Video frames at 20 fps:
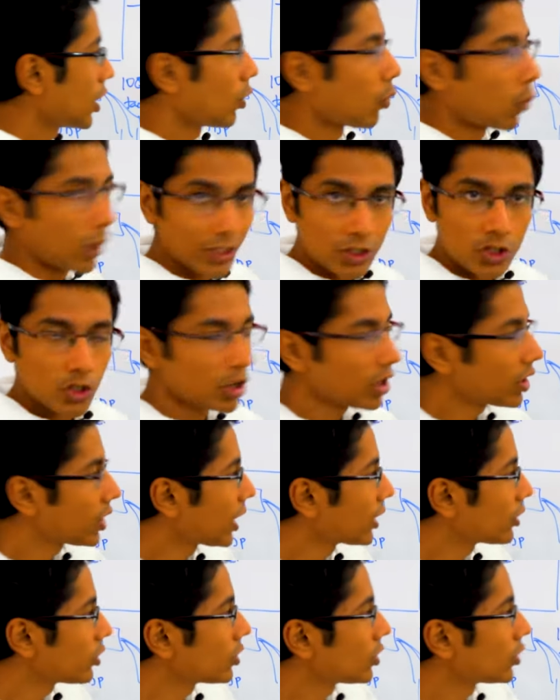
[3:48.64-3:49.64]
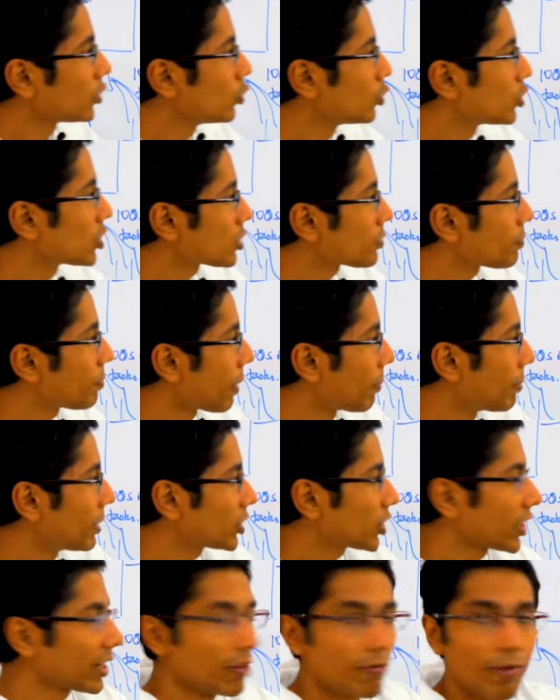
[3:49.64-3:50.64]
Once you're done, you just
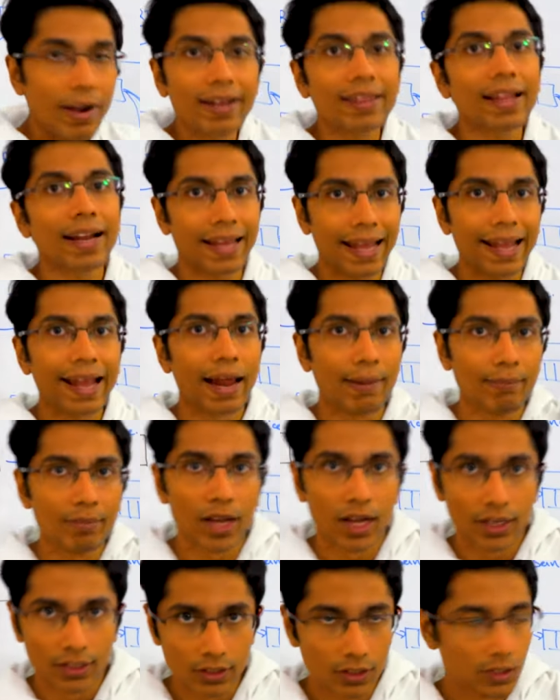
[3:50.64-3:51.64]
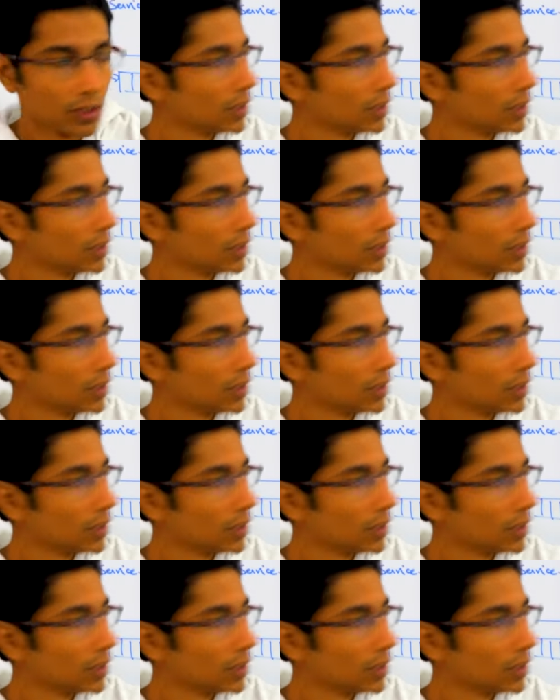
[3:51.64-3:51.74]
publish an event that, hey, I'm done.